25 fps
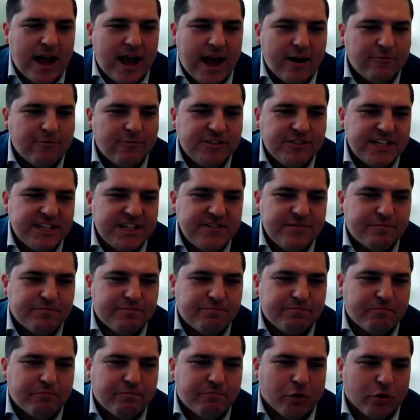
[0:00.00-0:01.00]
I would say
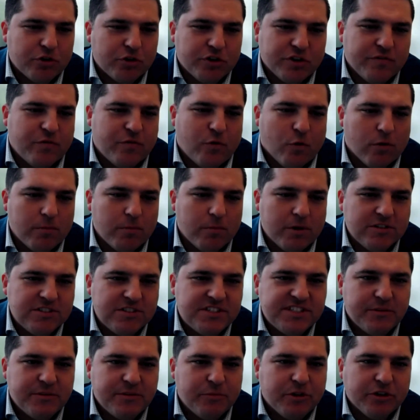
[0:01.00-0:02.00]
first and
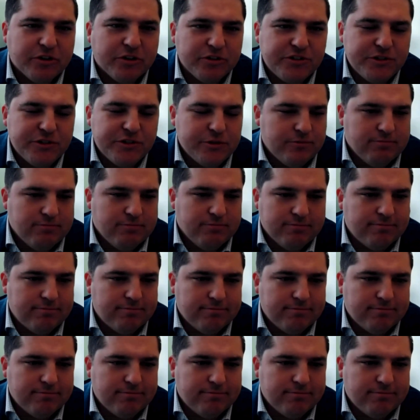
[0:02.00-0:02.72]
foremost, similar to